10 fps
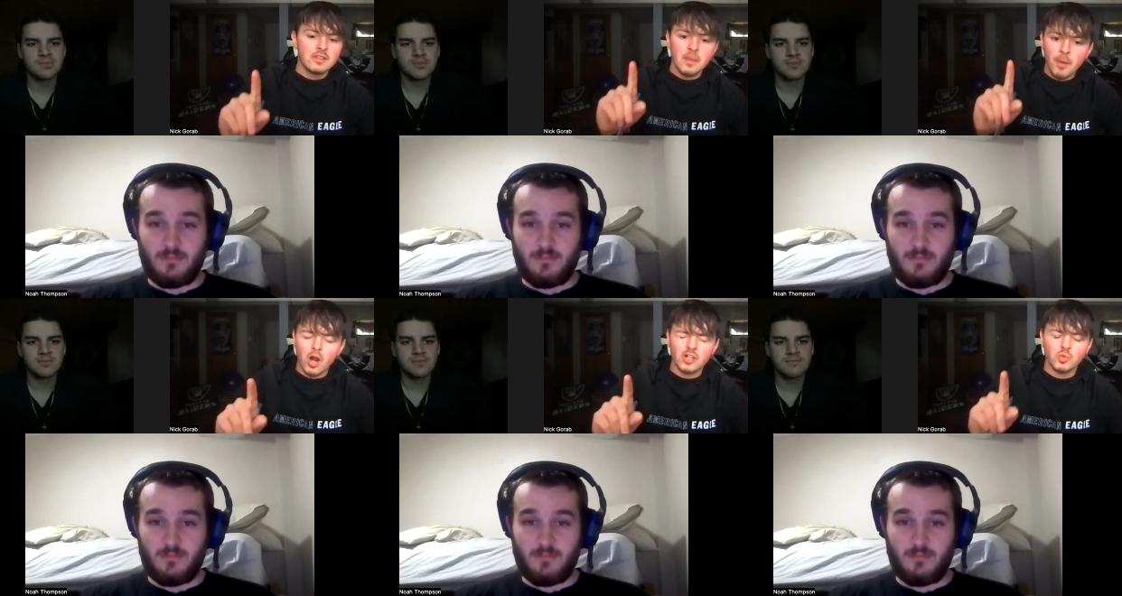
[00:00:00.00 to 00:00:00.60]
Speaker 1: the
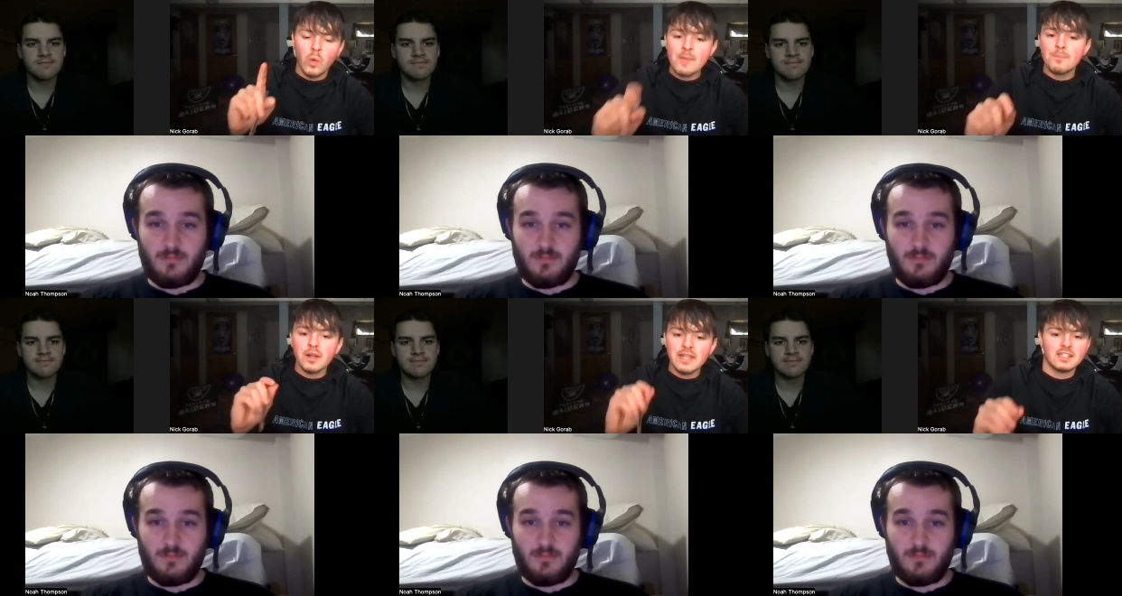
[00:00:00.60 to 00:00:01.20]
merge. We
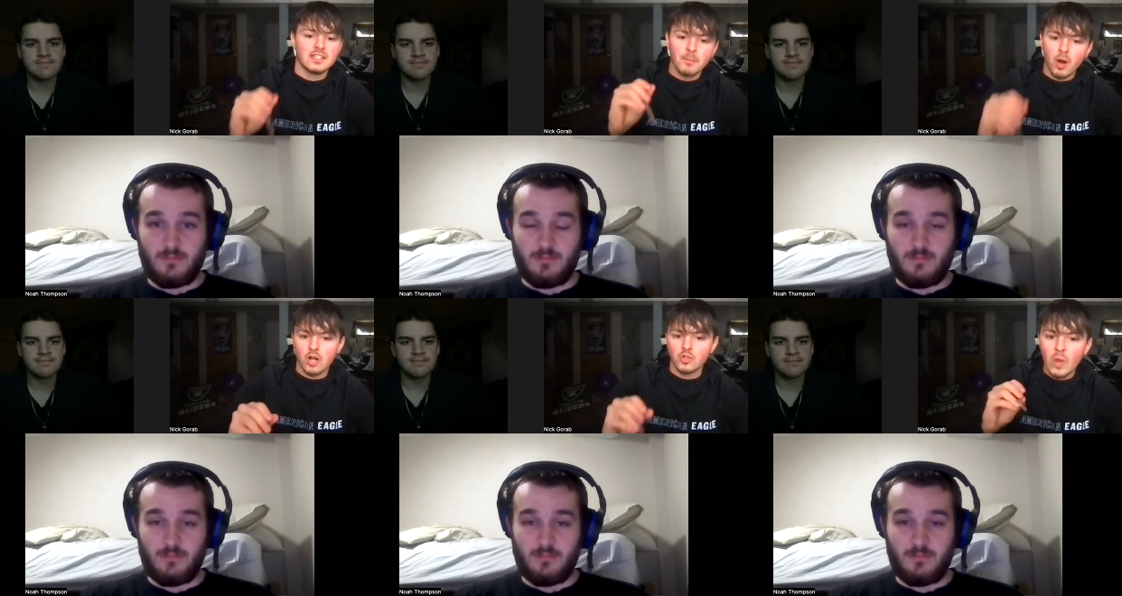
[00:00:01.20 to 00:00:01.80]
predict the
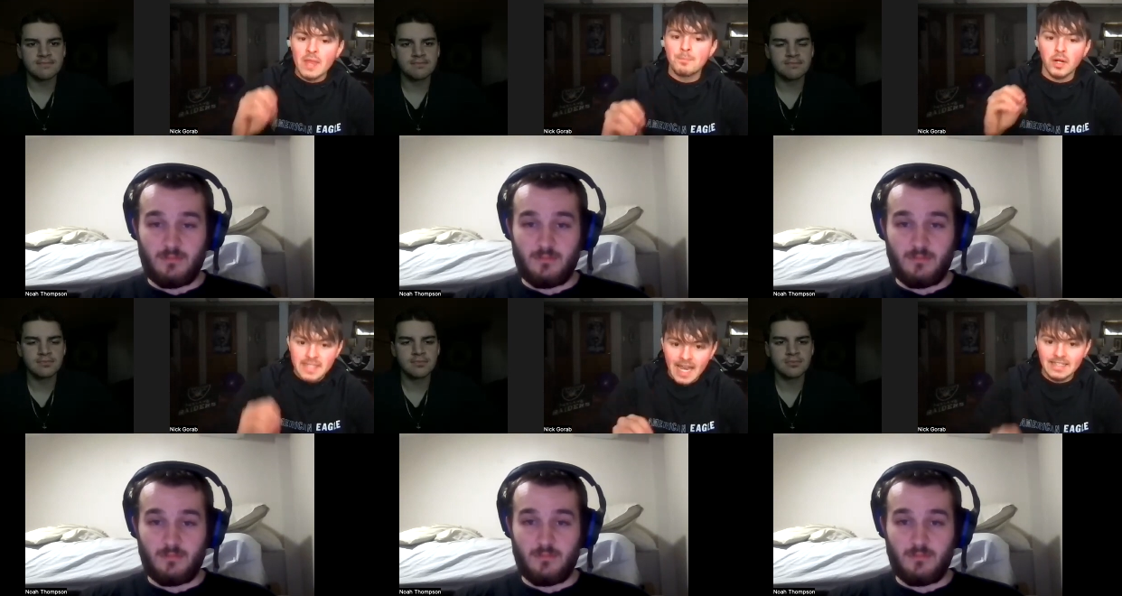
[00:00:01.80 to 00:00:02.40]
merge. We
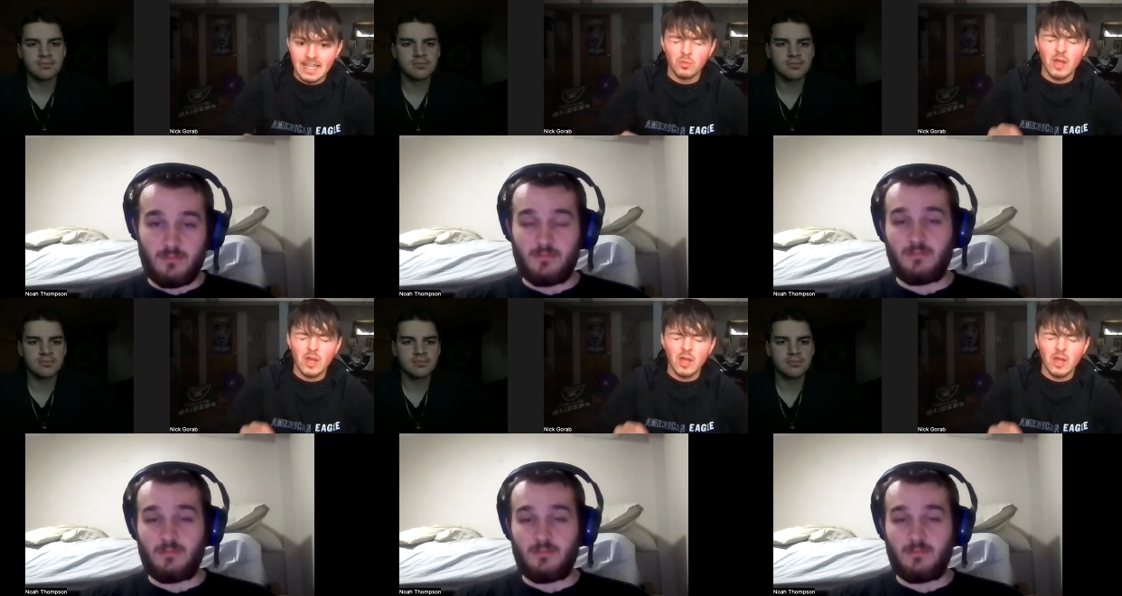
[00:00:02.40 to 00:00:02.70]
predict it.